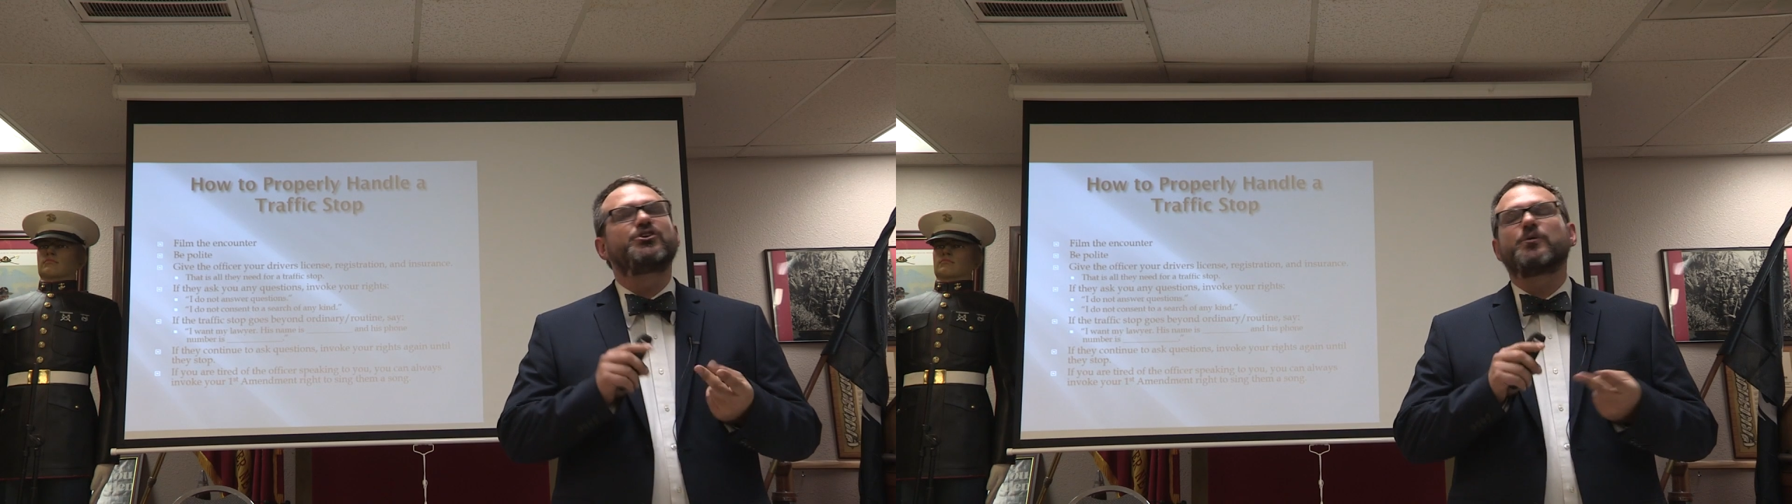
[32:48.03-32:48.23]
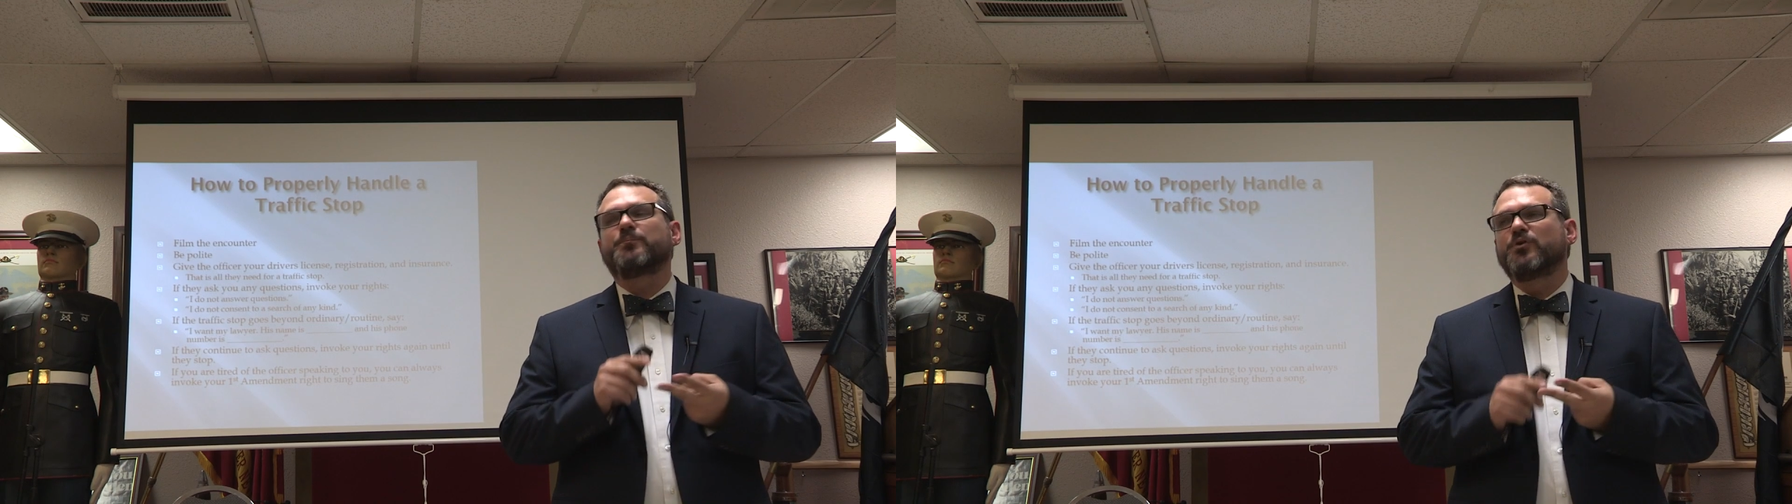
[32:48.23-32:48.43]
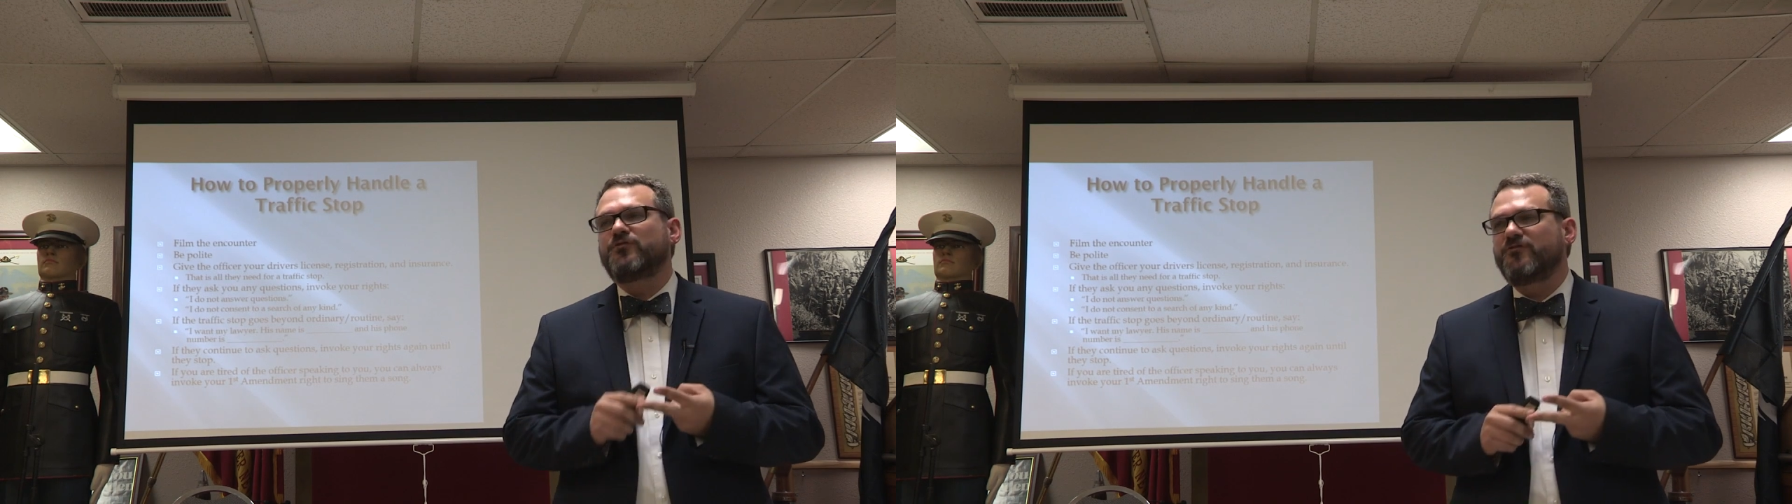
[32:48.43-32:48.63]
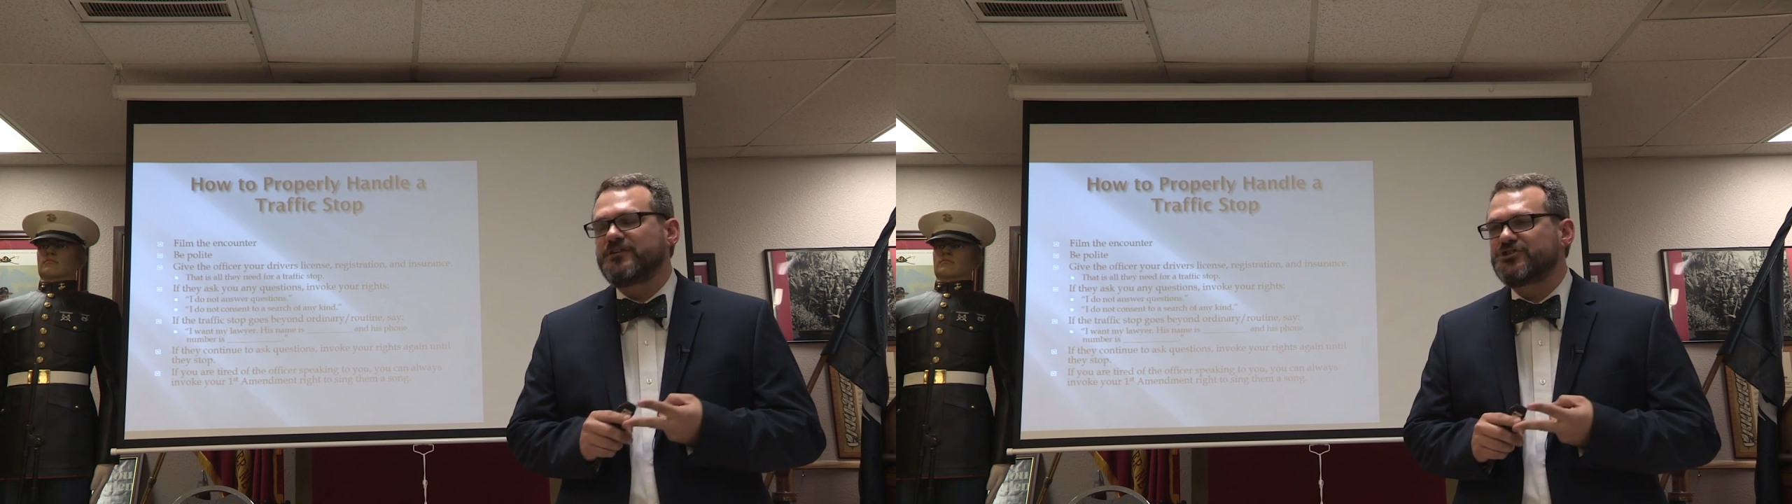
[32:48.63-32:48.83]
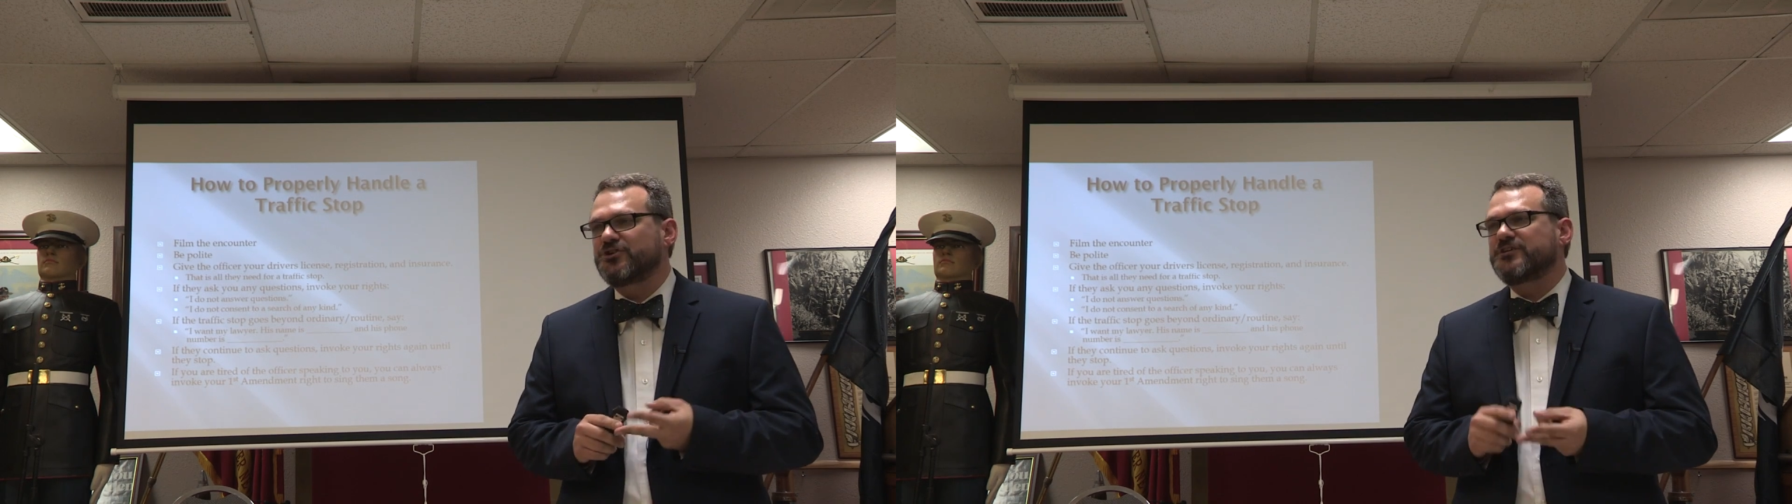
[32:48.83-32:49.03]
your proof of
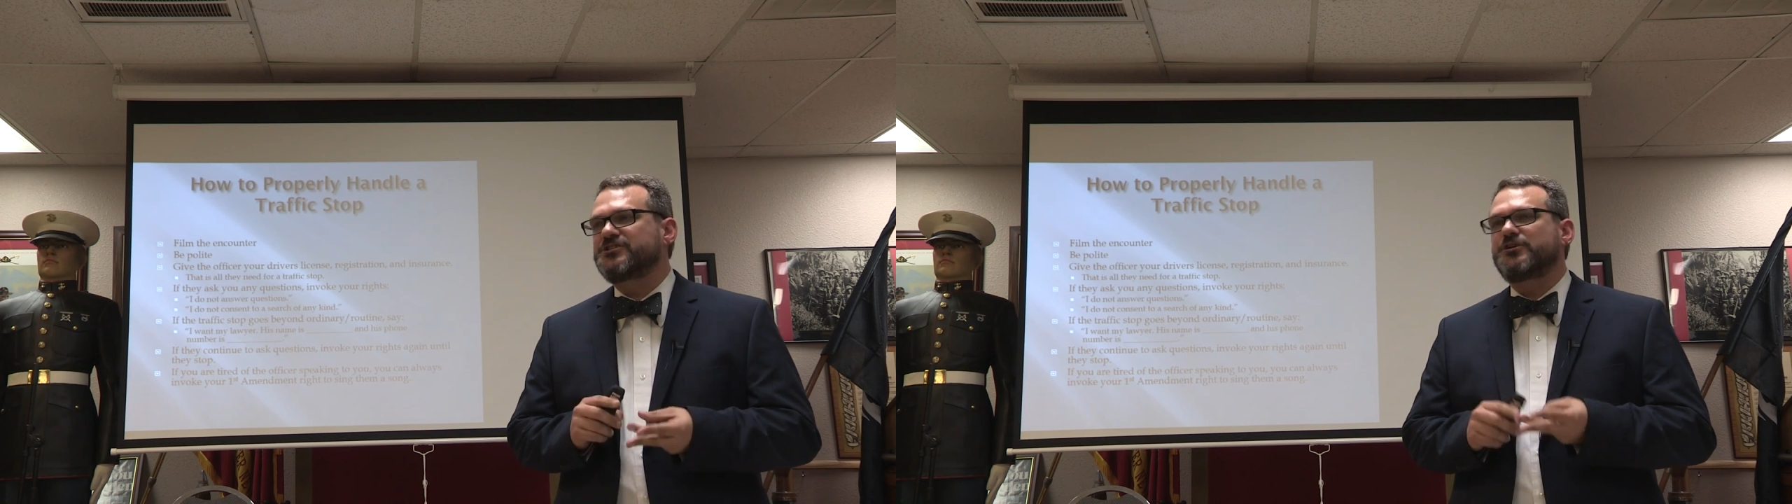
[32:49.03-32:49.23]
insurance,